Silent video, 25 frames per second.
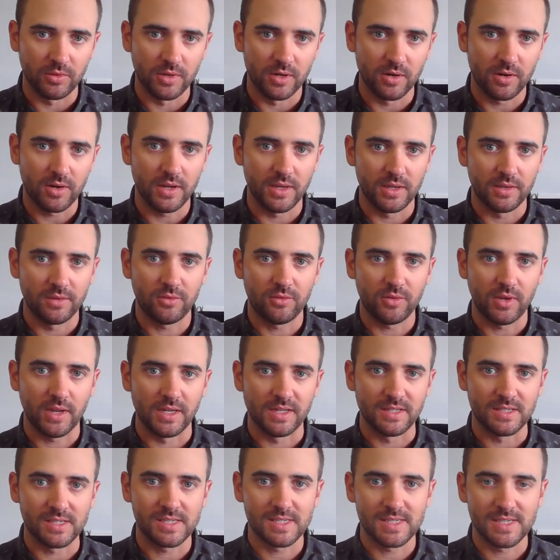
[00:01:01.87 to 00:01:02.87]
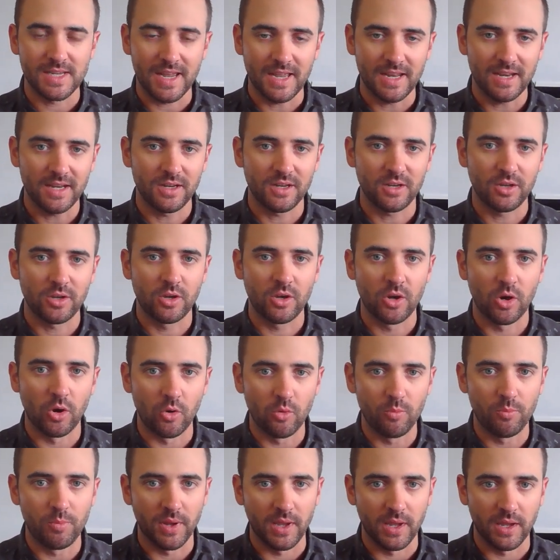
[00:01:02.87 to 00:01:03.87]
there is a set
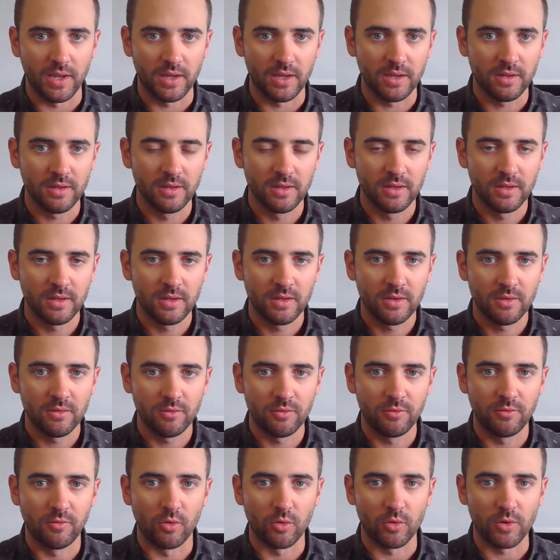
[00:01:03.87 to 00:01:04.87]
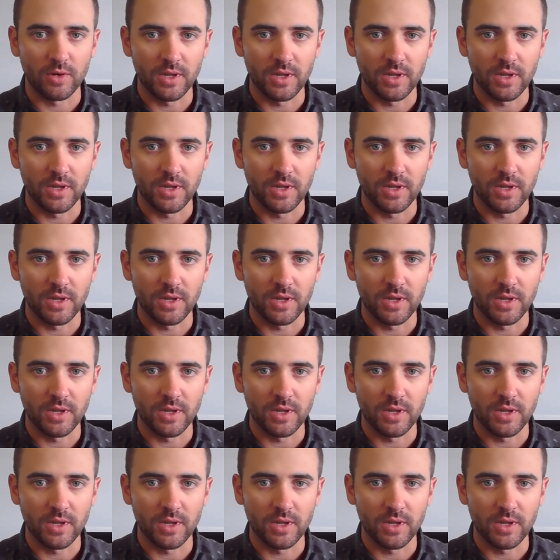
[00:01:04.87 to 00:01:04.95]
copay for